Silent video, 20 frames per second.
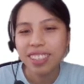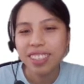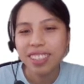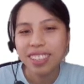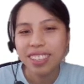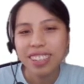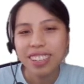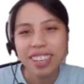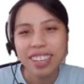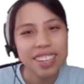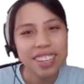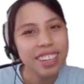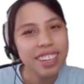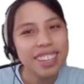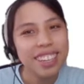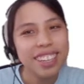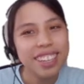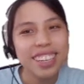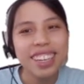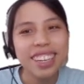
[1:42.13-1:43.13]
Ne?
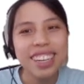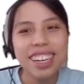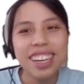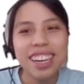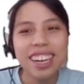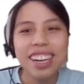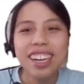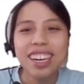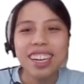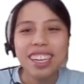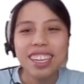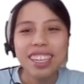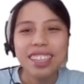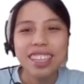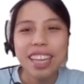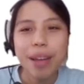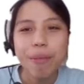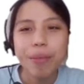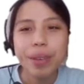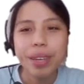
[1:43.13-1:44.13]

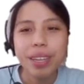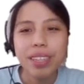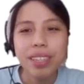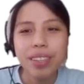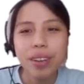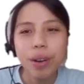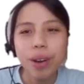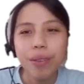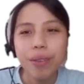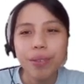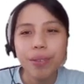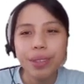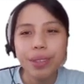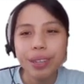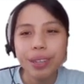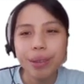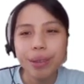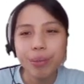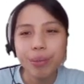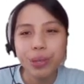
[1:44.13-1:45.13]
That means
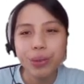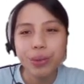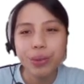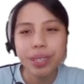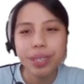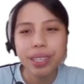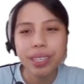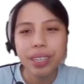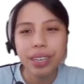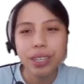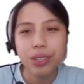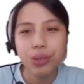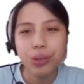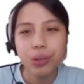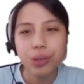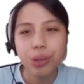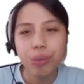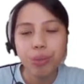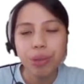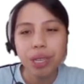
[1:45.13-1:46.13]
everything in between here is
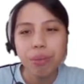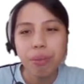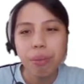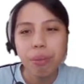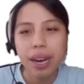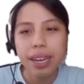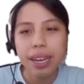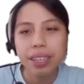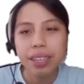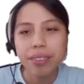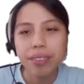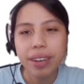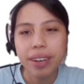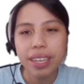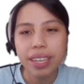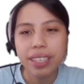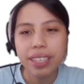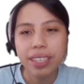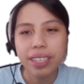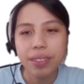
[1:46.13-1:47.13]
going to be my
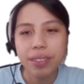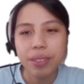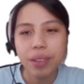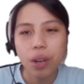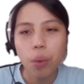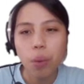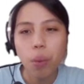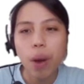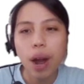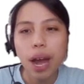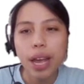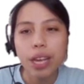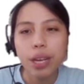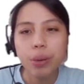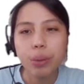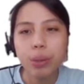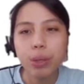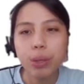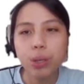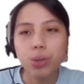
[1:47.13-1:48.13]
gradient, y
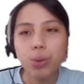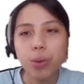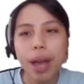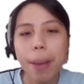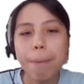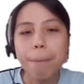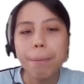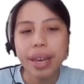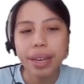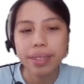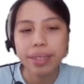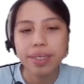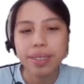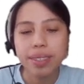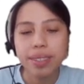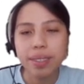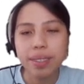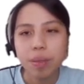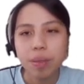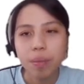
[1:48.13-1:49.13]
equals to
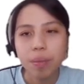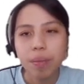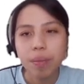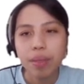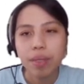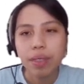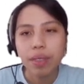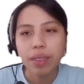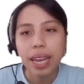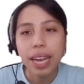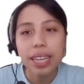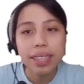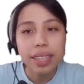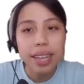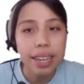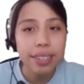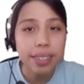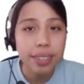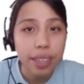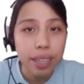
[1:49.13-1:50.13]
mx. And
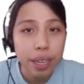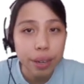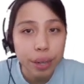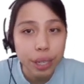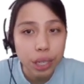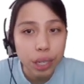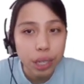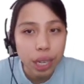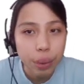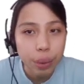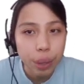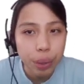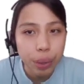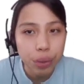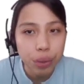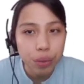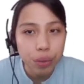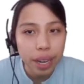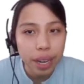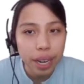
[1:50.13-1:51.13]
the acceleration that we
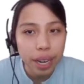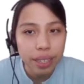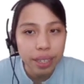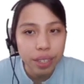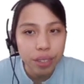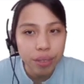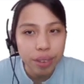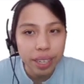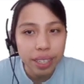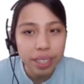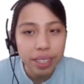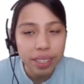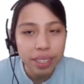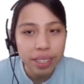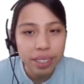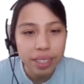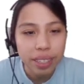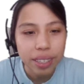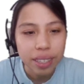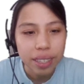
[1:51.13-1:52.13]
want to find is right
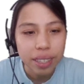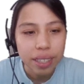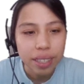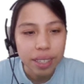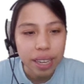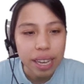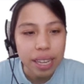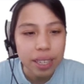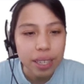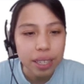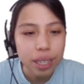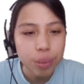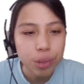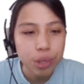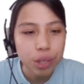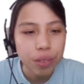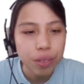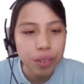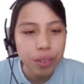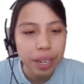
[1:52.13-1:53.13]
here, in terms
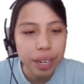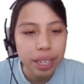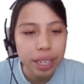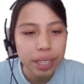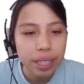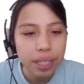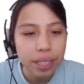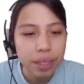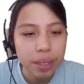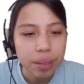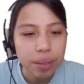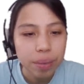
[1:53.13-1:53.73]
of gradient.